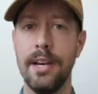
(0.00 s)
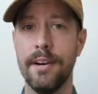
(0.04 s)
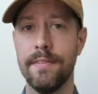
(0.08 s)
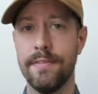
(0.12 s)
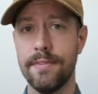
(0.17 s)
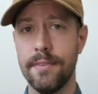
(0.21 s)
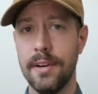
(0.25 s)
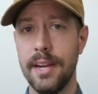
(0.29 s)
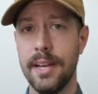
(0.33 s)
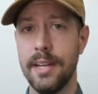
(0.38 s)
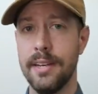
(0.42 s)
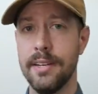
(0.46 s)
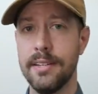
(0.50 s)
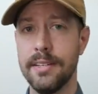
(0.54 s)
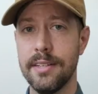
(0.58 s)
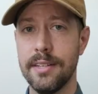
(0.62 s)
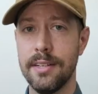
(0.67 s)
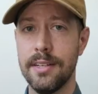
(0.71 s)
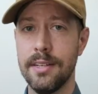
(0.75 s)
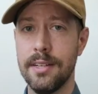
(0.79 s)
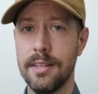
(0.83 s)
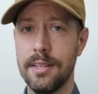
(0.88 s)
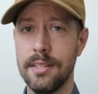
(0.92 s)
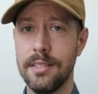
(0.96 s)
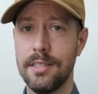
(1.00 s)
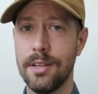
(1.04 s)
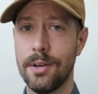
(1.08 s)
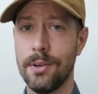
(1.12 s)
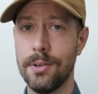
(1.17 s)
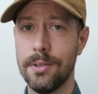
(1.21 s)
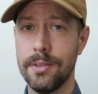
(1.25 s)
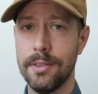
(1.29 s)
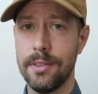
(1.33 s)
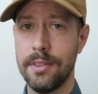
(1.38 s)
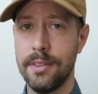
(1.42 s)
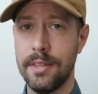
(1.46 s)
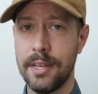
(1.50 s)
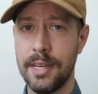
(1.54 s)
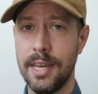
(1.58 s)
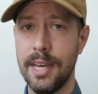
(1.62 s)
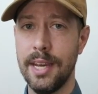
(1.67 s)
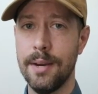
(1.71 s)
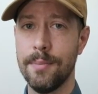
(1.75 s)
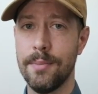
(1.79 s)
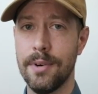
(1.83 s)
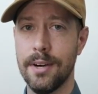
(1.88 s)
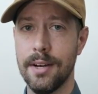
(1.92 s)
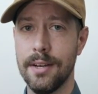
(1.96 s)
a friend to hold the
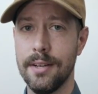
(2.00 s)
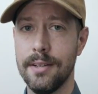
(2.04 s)
camera.